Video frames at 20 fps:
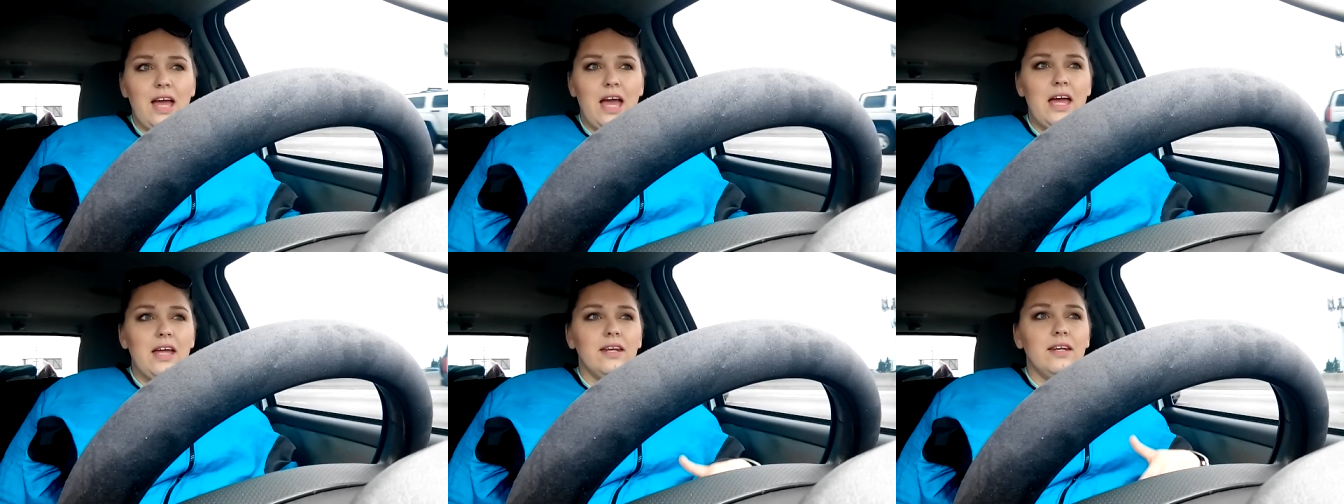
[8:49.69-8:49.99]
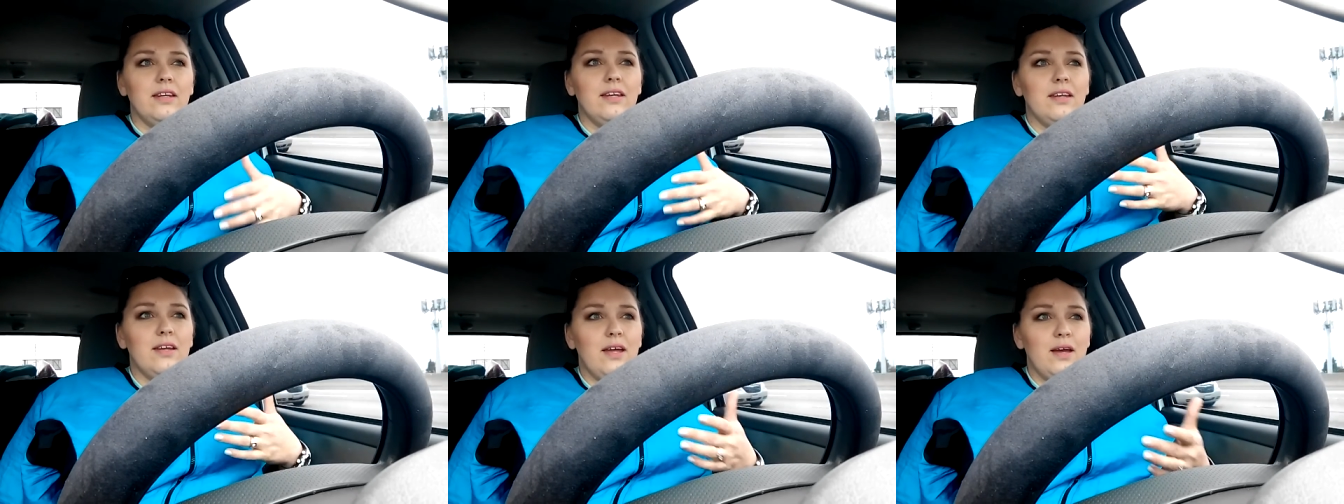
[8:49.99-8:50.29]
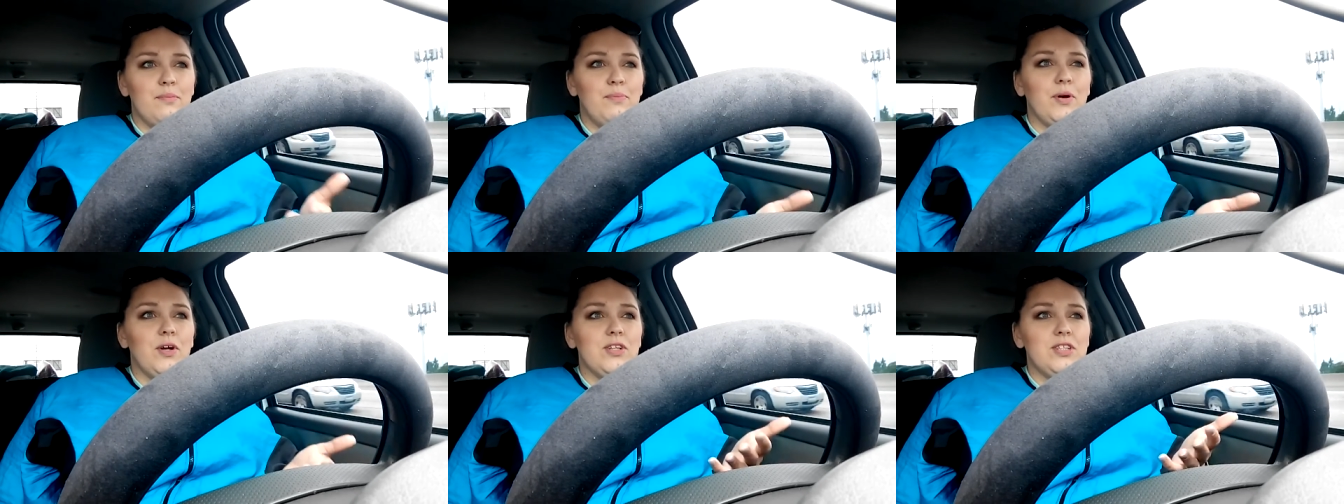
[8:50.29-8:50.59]

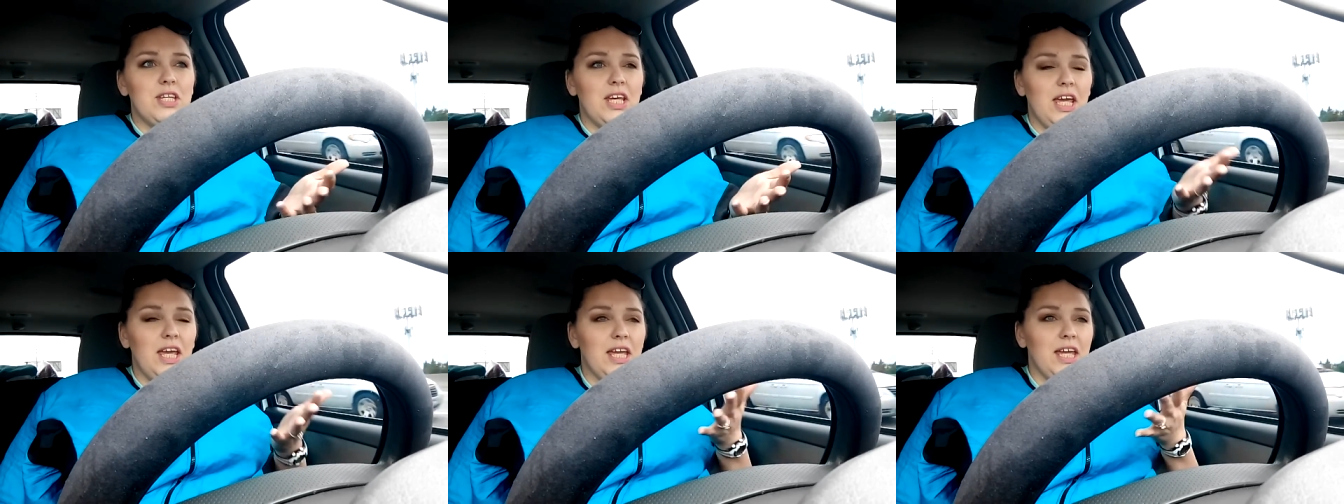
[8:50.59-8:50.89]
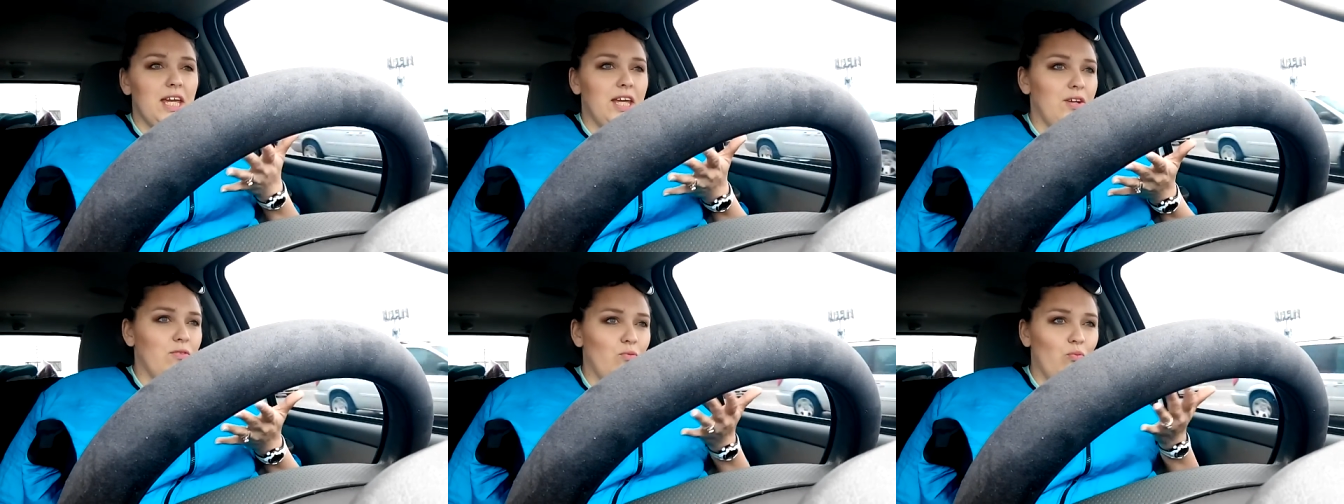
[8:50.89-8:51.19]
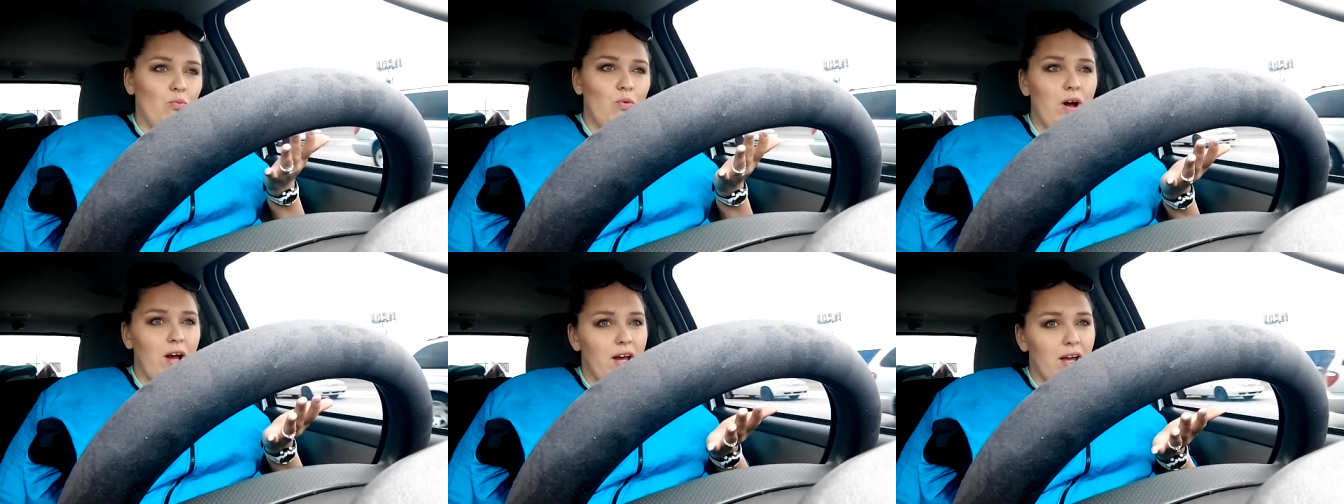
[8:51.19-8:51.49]
and partake
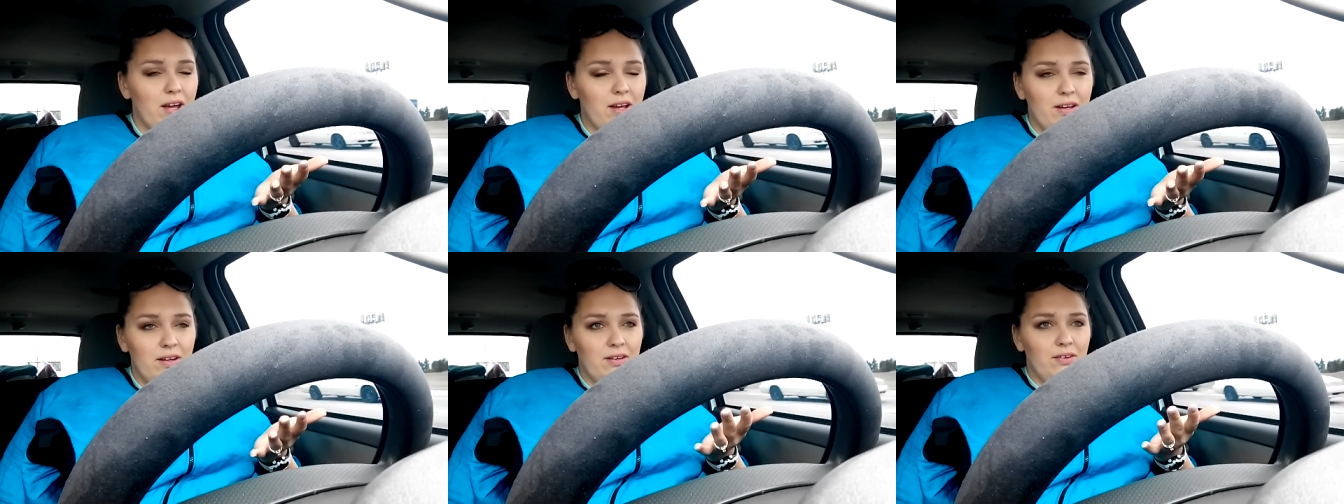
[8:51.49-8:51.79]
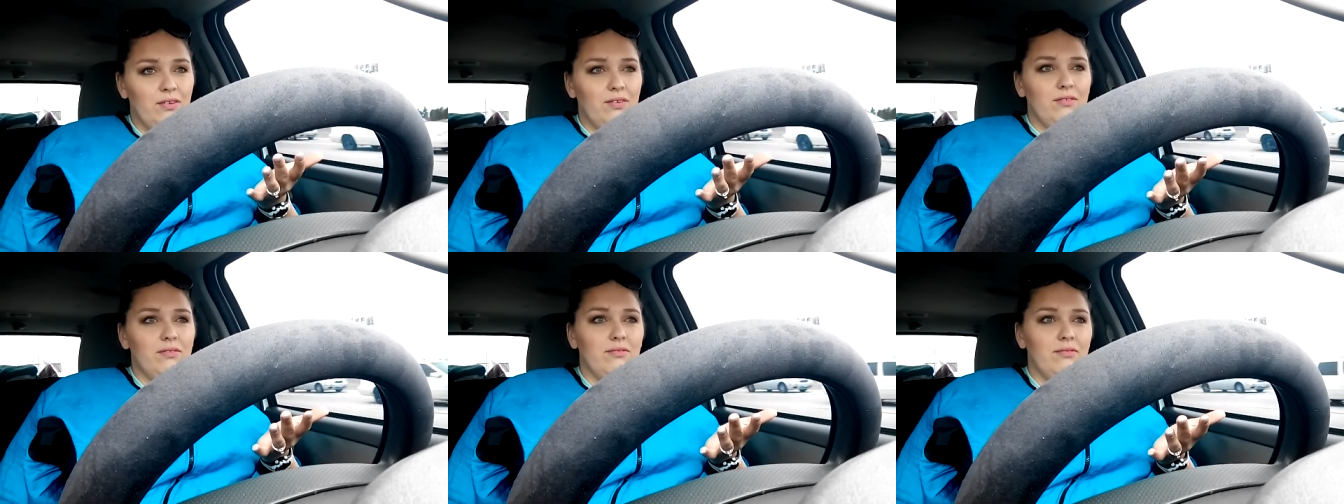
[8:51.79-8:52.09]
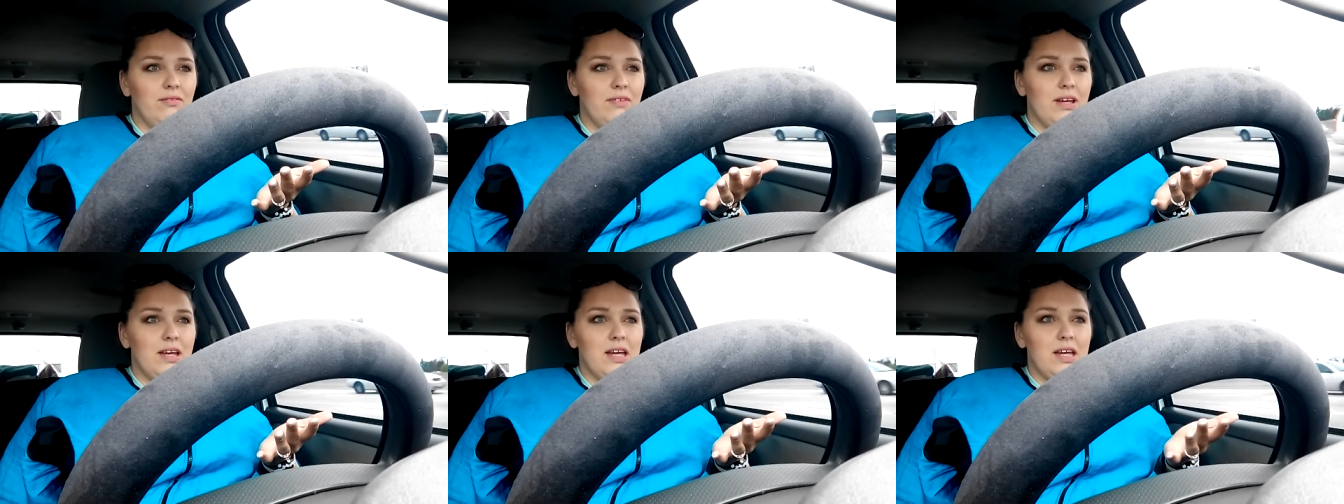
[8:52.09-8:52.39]
in what
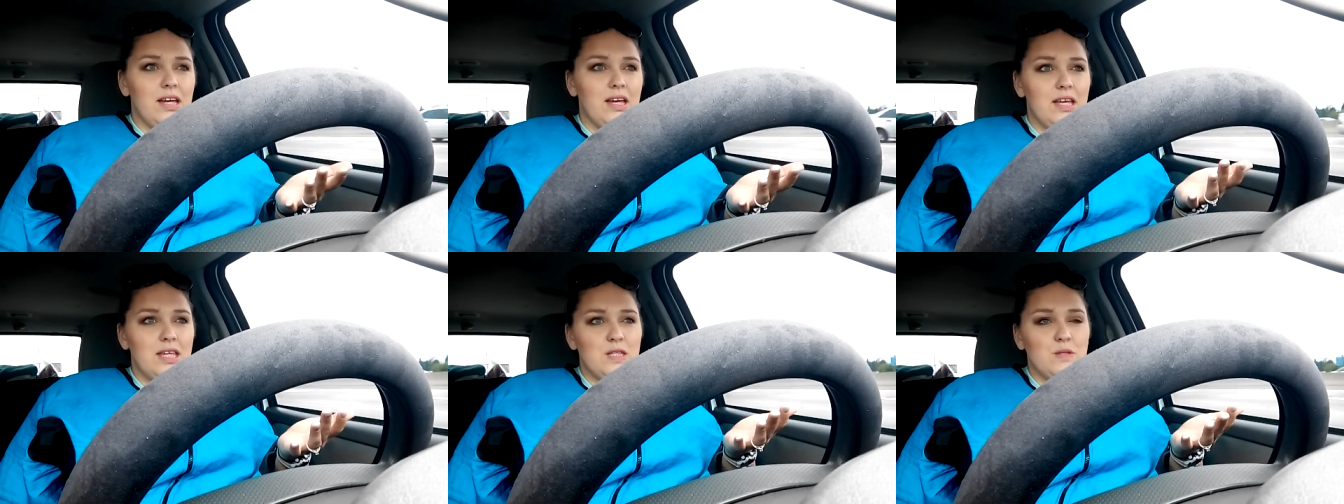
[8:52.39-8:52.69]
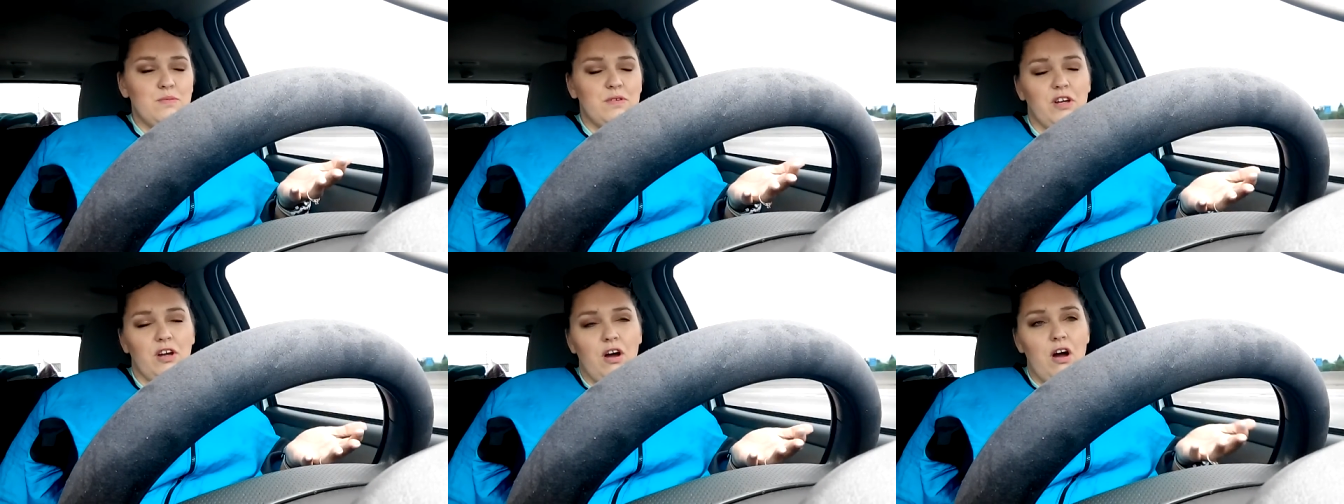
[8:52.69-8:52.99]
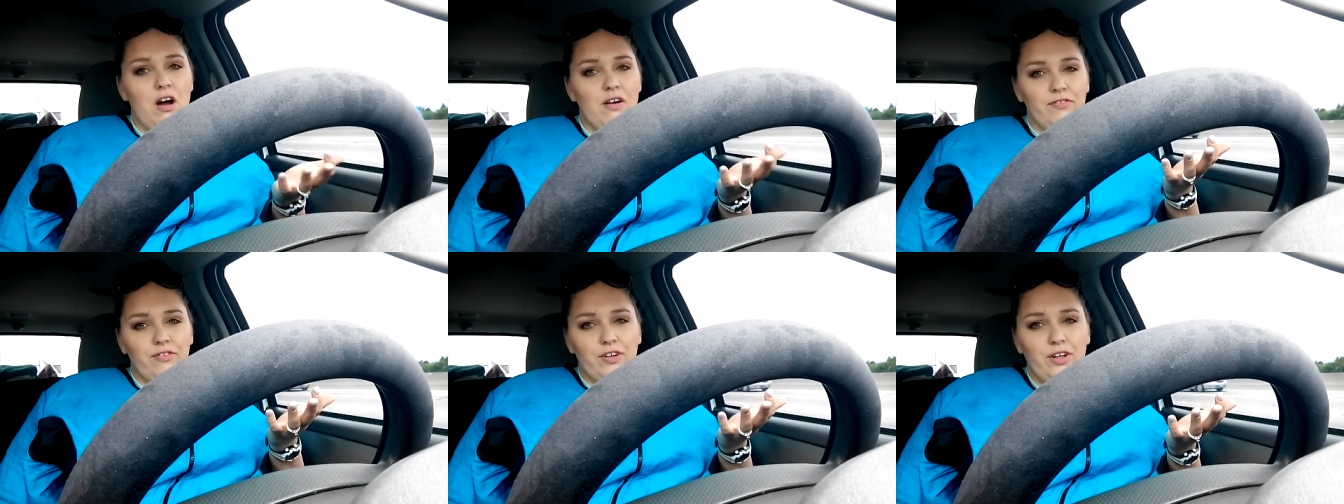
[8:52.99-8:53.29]
is
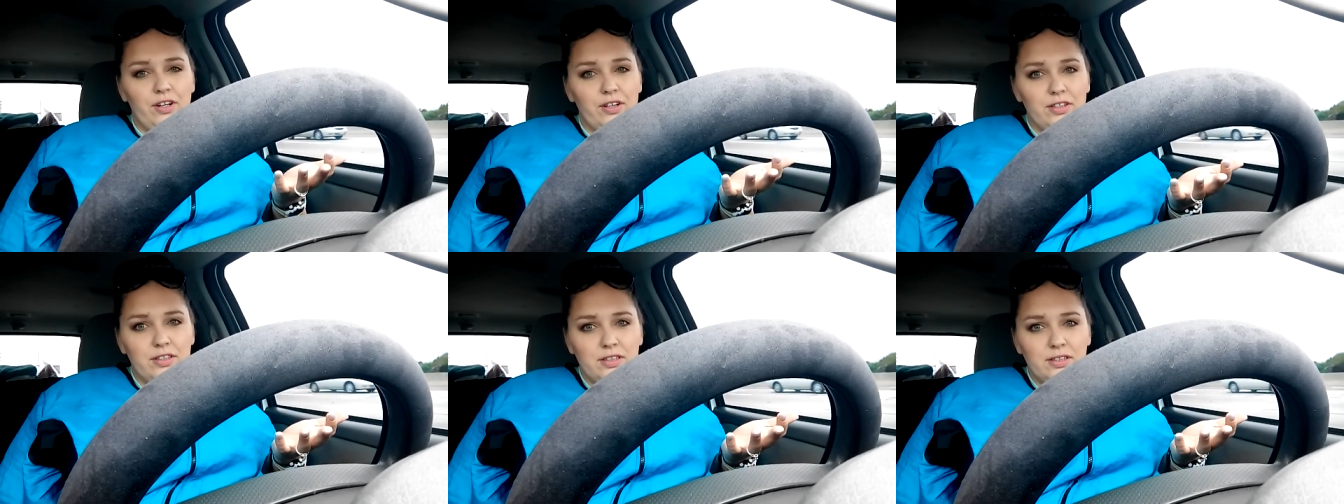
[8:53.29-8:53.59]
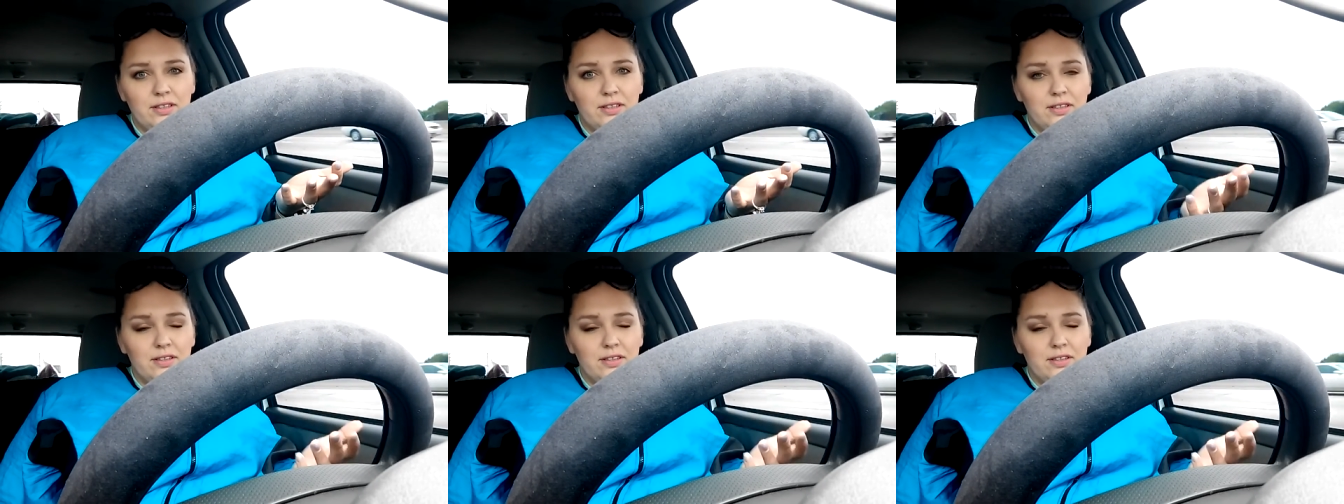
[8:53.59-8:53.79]
being offered